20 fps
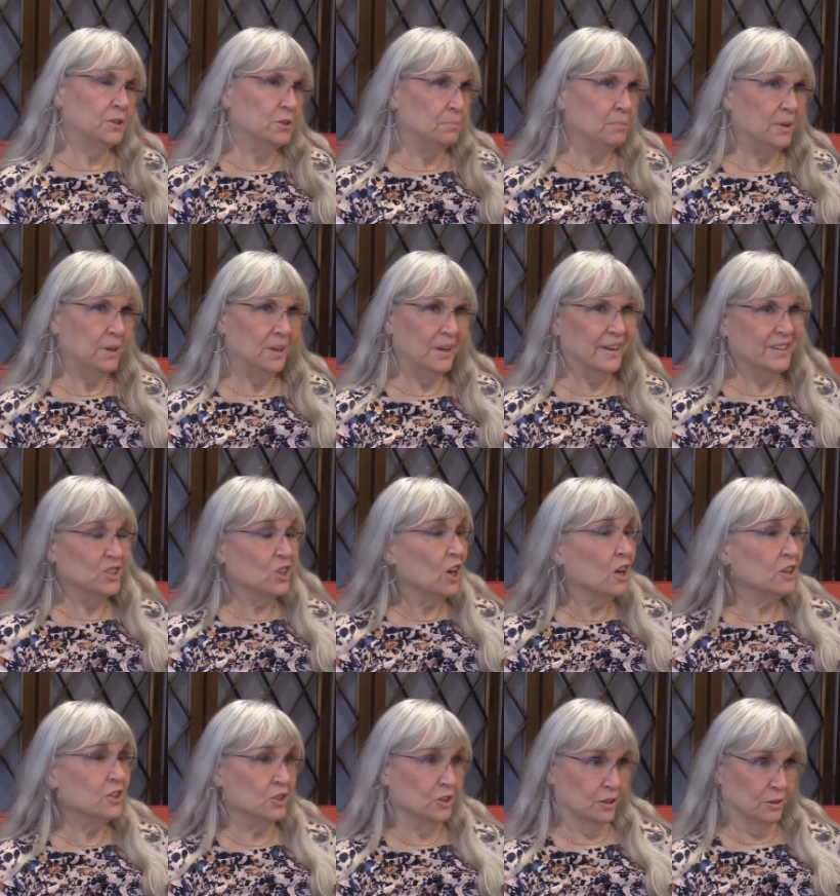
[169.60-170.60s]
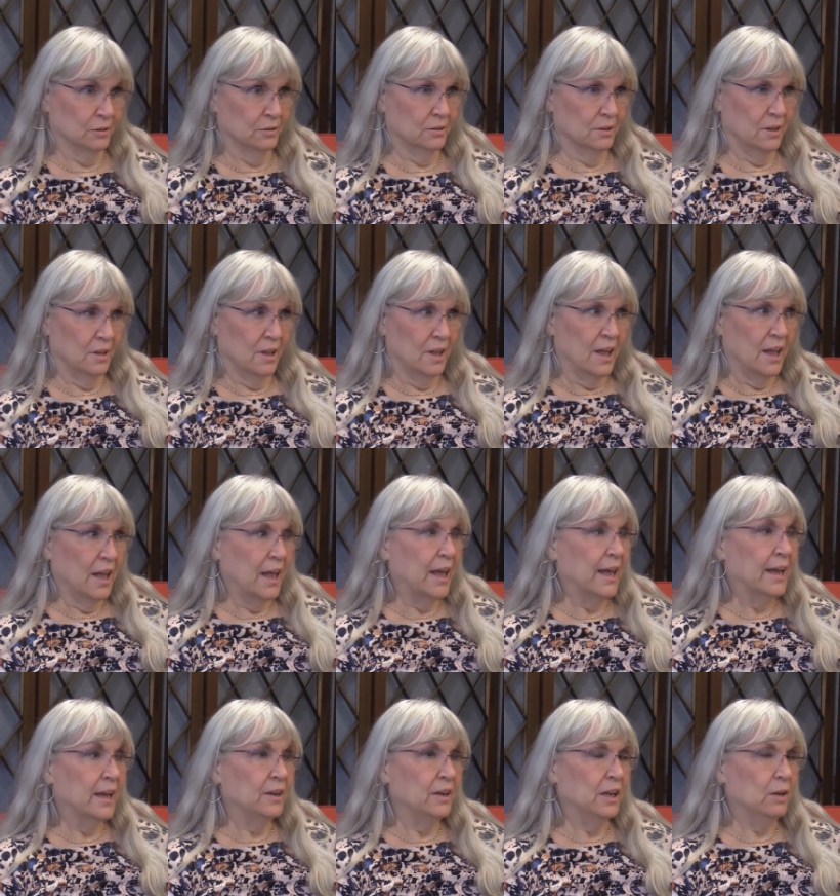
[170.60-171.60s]
to be a doctor,
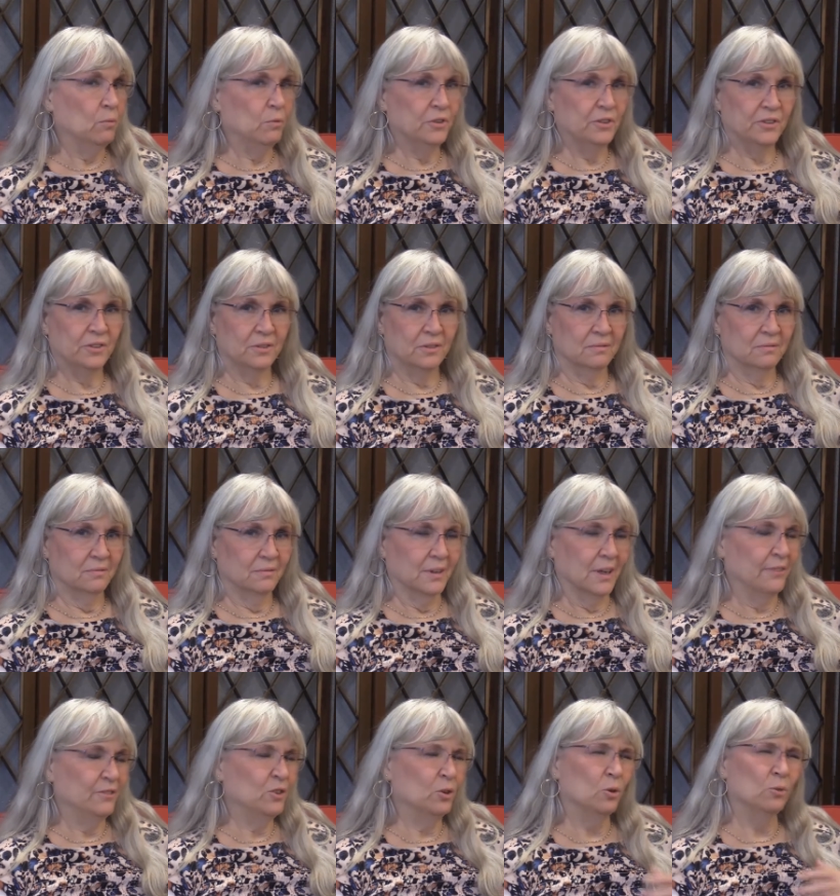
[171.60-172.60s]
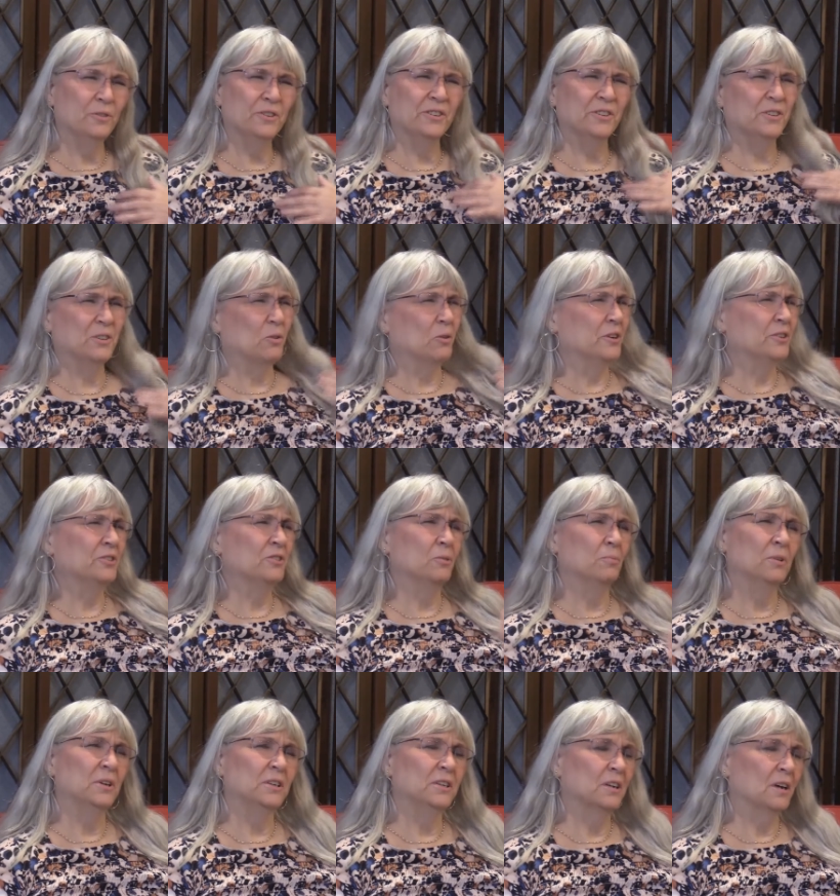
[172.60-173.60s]
and it was... I've told this story so
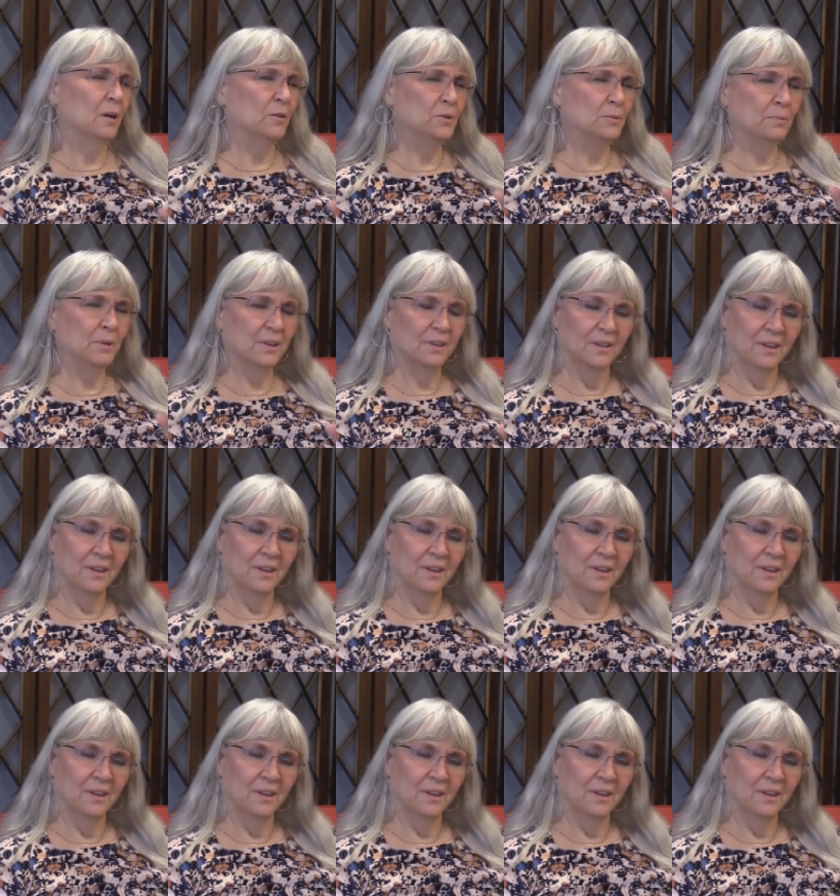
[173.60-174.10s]
many times, but